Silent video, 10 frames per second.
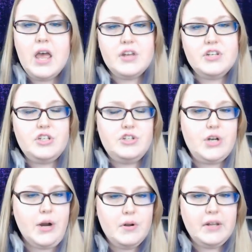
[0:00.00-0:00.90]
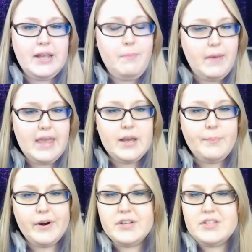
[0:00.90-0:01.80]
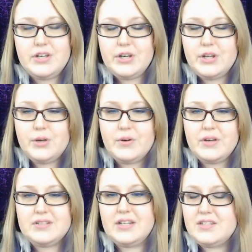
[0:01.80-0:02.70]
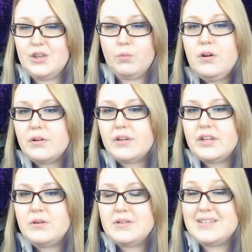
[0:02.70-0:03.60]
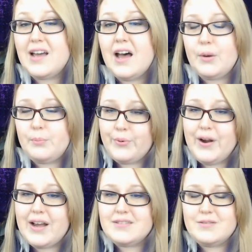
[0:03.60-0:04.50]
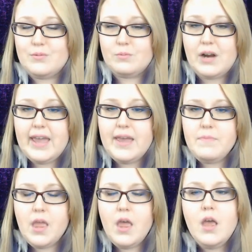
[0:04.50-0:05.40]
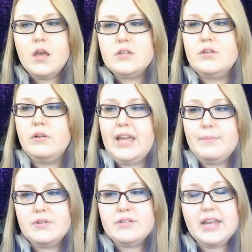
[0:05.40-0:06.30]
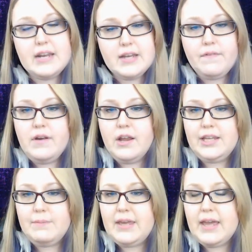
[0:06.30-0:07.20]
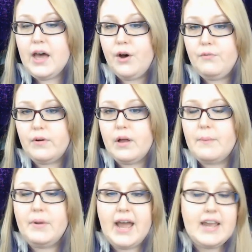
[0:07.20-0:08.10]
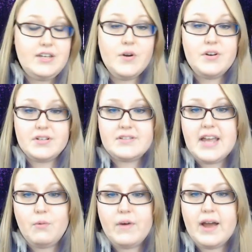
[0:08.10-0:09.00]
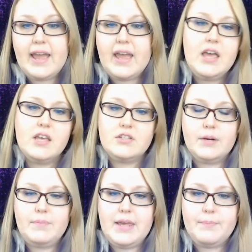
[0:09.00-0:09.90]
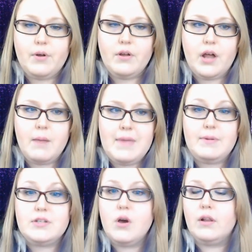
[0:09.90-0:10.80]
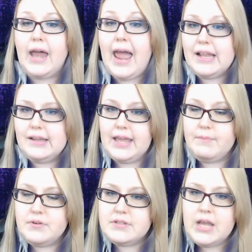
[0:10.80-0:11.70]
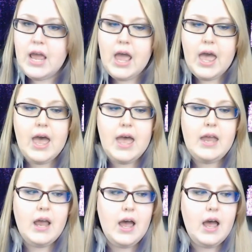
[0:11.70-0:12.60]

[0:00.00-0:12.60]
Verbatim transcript: just generally being a person who exists in the world who is not oppressed, right? So labels can definitely be helpful, but I do understand why certain people maybe don't like labels and